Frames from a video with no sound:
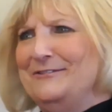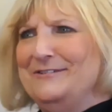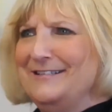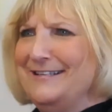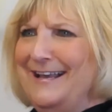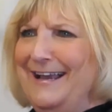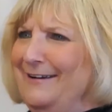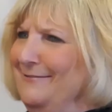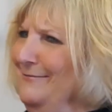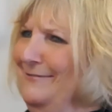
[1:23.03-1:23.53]

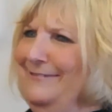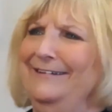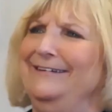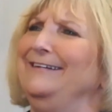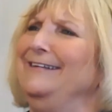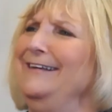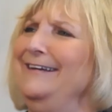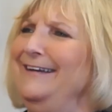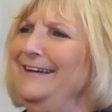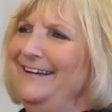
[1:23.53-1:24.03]
It's like,
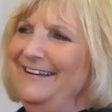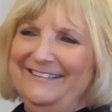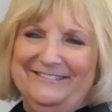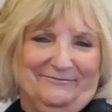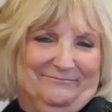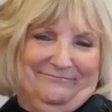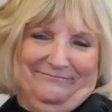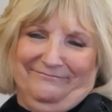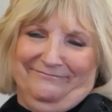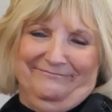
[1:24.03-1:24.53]
really?
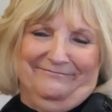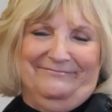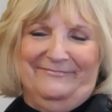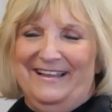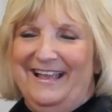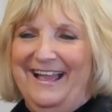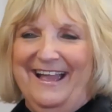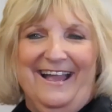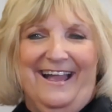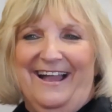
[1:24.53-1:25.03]

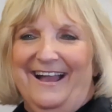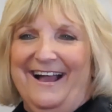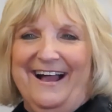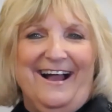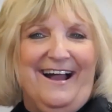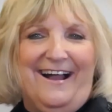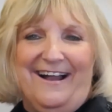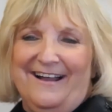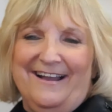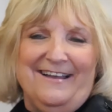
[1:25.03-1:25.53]

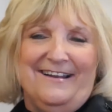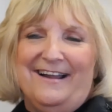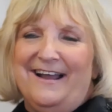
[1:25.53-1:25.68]
And